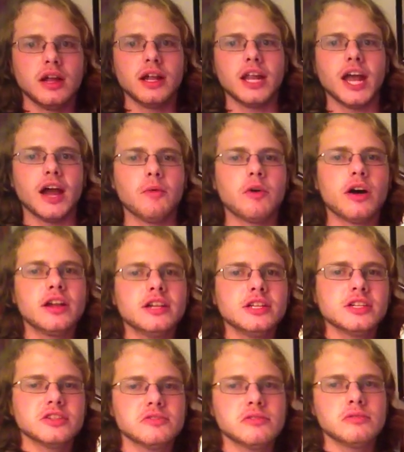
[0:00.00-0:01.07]
Now, I wanted to
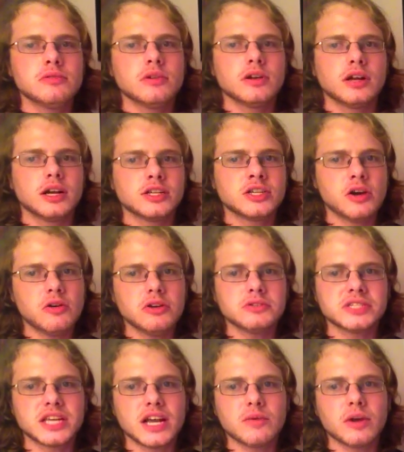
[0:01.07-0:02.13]
do a Toto
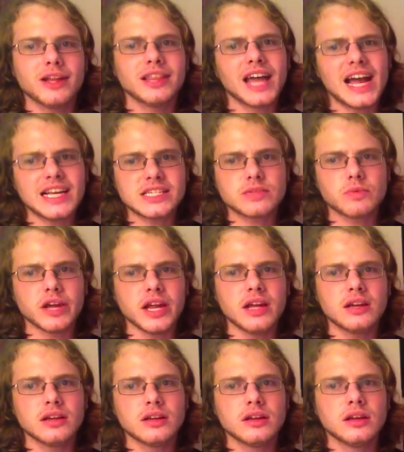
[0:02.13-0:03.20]
segue last
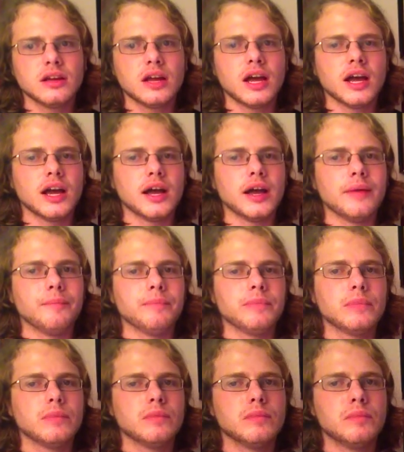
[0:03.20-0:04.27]
week,
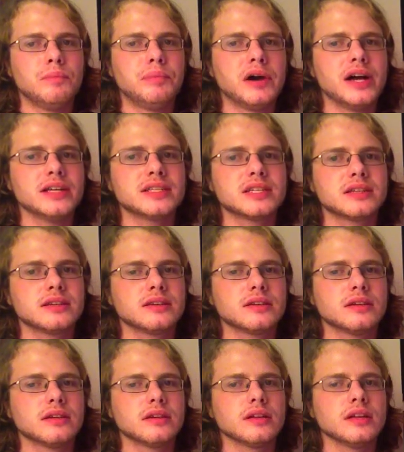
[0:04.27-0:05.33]
but
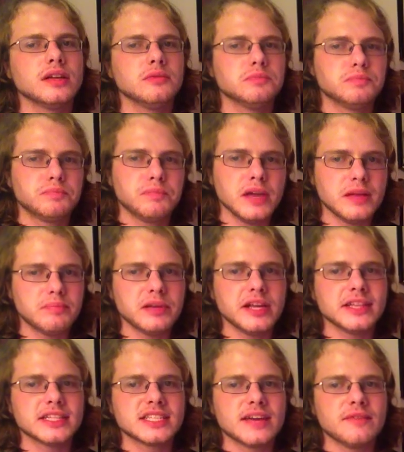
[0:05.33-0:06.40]
it
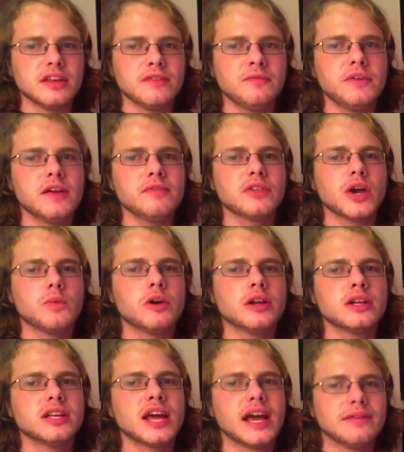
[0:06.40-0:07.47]
being the 75th, I
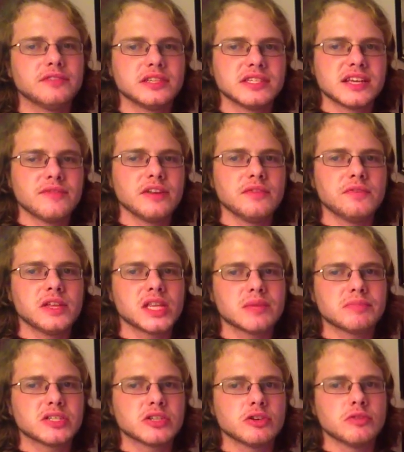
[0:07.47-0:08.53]
wanted to have the 75th
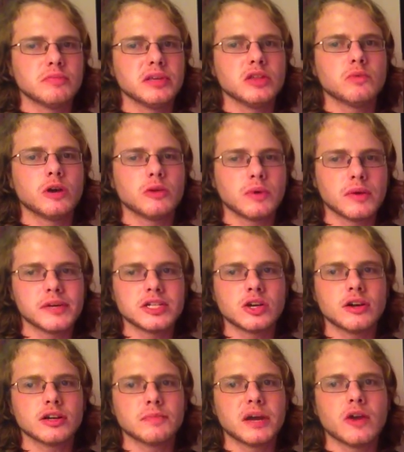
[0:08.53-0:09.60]
episode be the one where we
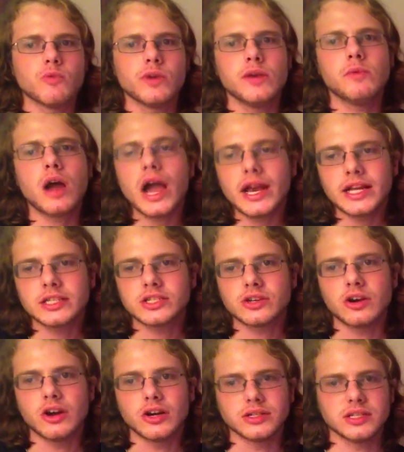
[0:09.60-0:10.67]
talked about rewriting
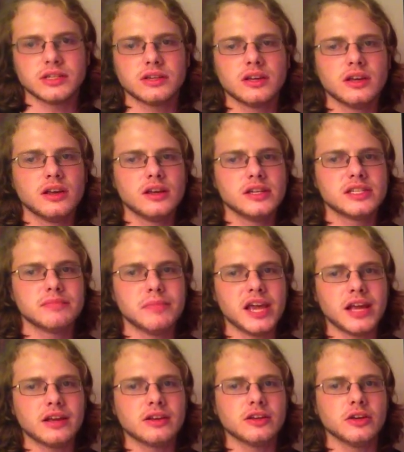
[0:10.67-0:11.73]
songs to
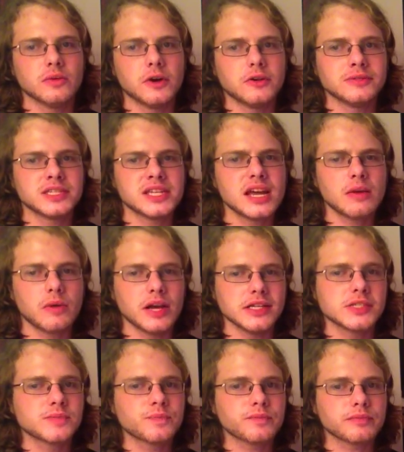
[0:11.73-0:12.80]
make your own
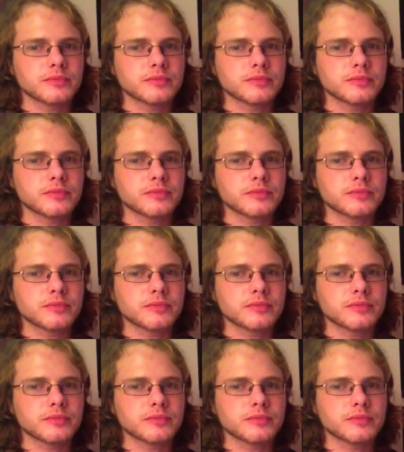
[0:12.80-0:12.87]
segues.